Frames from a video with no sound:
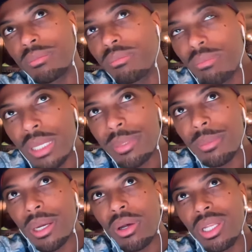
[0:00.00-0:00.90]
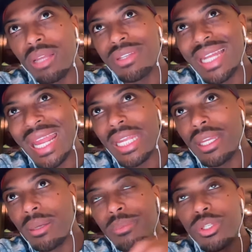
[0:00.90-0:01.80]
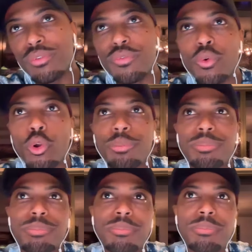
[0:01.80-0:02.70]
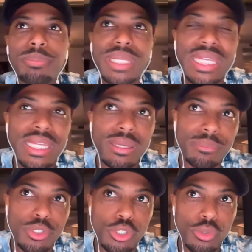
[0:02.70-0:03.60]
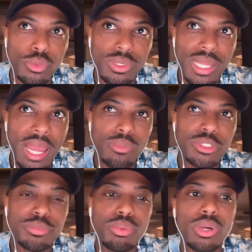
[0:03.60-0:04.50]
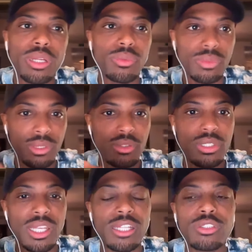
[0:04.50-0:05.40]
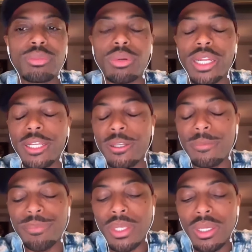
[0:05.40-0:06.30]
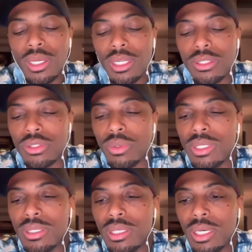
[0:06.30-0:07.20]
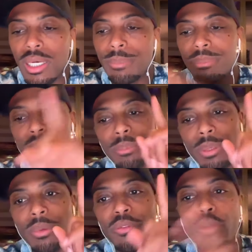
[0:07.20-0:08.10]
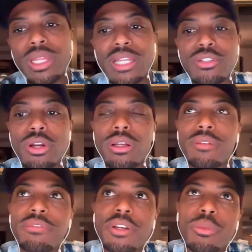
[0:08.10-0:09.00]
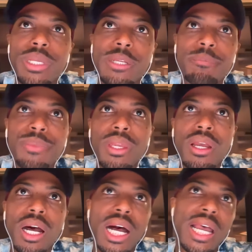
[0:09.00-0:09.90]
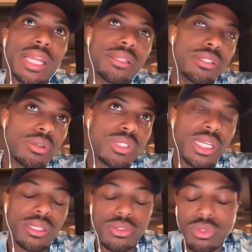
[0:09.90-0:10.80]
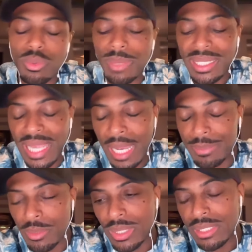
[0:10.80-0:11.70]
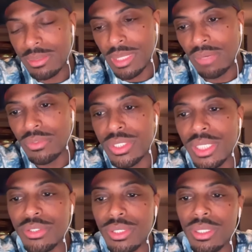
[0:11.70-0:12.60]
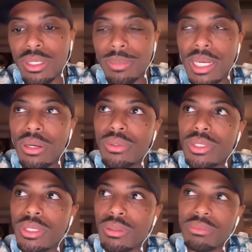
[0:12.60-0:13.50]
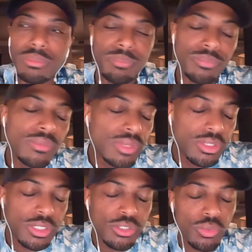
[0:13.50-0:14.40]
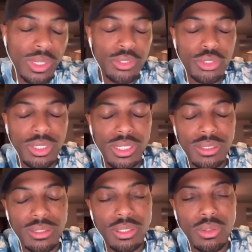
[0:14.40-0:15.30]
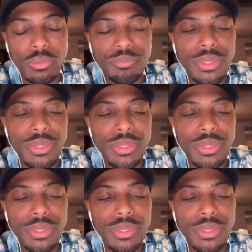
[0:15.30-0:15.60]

maybe about 11 a.m. to 4 p.m. noon, at which point there's a lunch break. But before they had started filming, I had, you know, taken a stroll with my captain. We had some conversation about, you know, the situation and, you know,